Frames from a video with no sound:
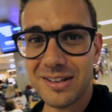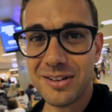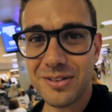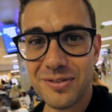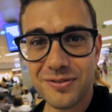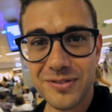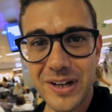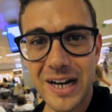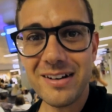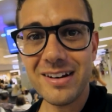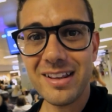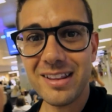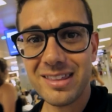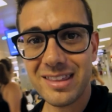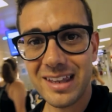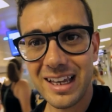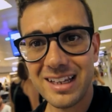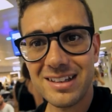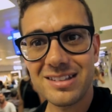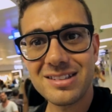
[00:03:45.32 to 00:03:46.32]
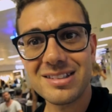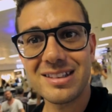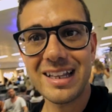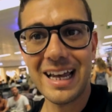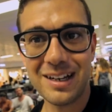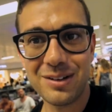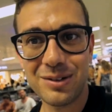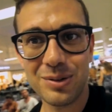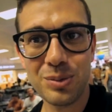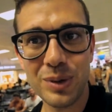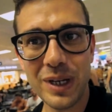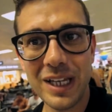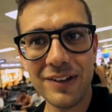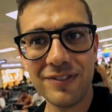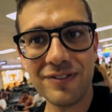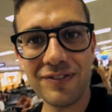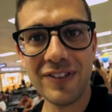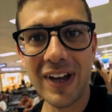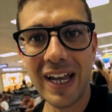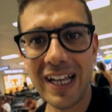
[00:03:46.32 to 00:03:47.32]
The very things that we
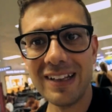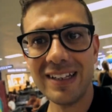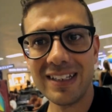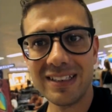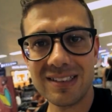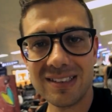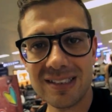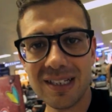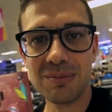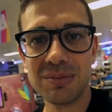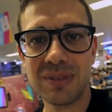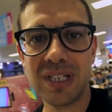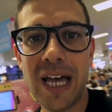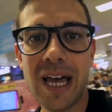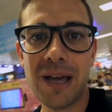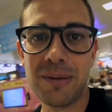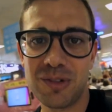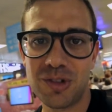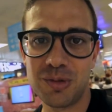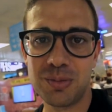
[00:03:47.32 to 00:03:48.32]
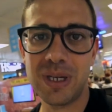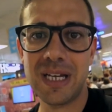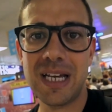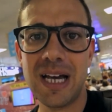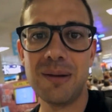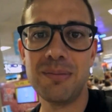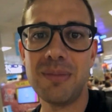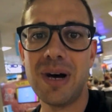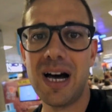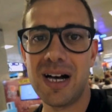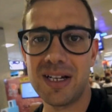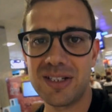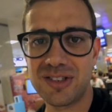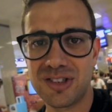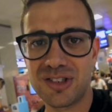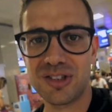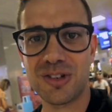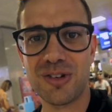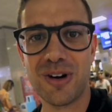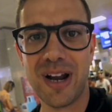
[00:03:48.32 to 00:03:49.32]
fail in sometimes become our
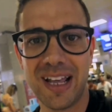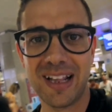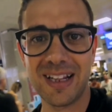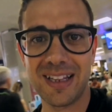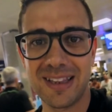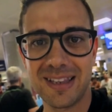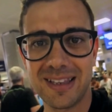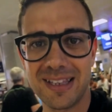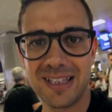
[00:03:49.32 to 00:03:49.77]
strength.